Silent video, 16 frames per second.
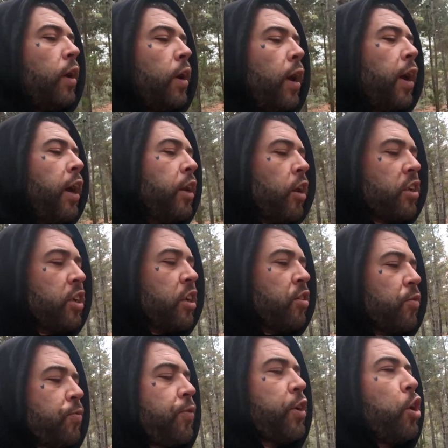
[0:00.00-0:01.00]
and I
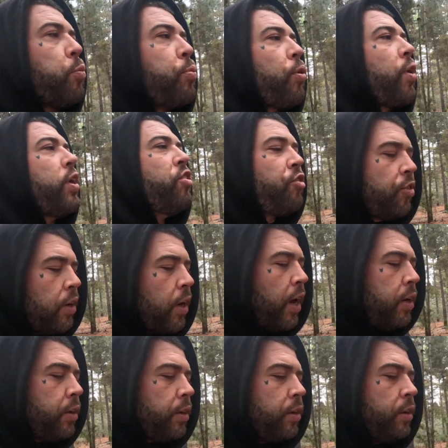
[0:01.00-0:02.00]
didn't feel
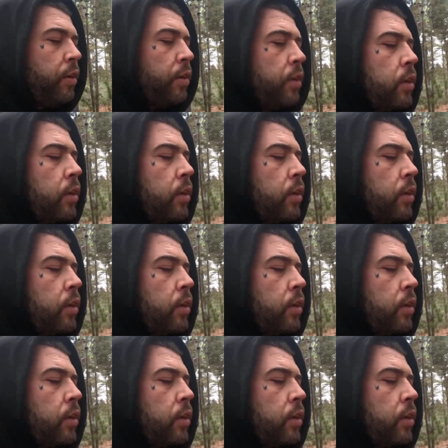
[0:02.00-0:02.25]
appreciated,